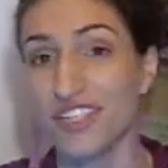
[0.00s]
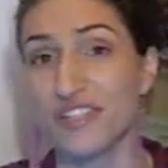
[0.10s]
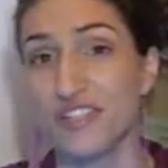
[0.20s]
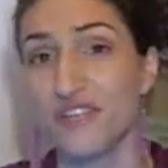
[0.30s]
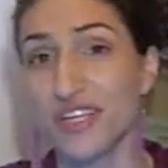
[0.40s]

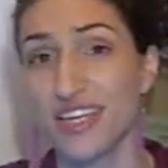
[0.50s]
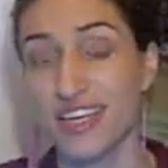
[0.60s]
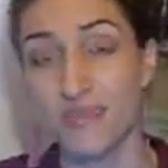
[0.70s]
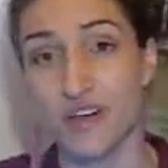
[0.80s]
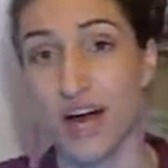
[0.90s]
So you can
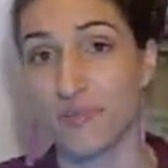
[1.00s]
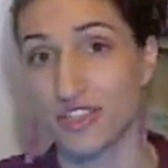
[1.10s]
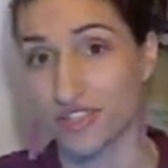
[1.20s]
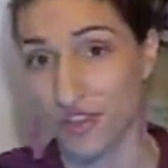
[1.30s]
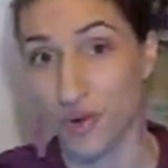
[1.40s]
keep your
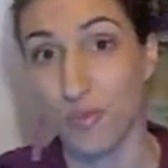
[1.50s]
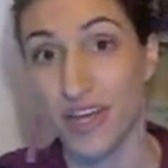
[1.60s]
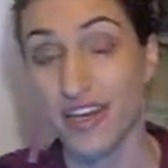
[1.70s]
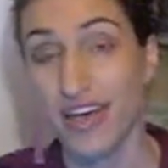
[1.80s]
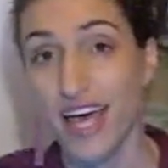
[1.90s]
options
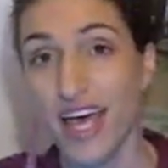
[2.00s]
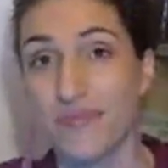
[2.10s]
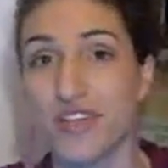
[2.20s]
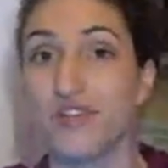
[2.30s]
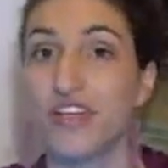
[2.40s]
open,
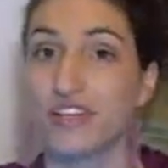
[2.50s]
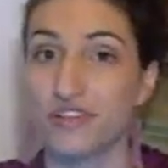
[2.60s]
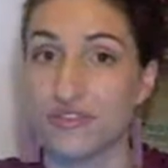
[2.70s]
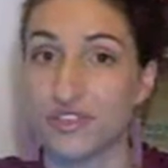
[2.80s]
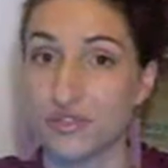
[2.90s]
but you can
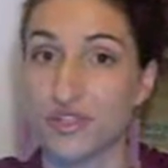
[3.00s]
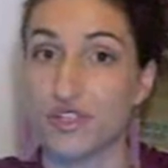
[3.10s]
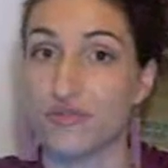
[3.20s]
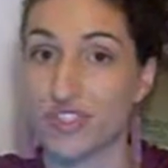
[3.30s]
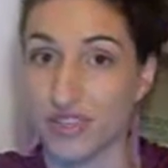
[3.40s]
also do
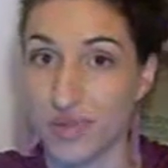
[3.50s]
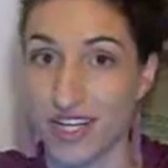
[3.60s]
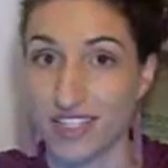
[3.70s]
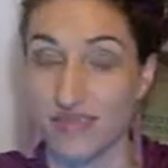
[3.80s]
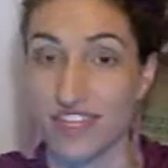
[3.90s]
so
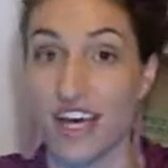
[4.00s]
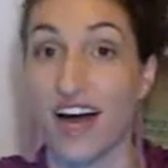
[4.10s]
responsibly.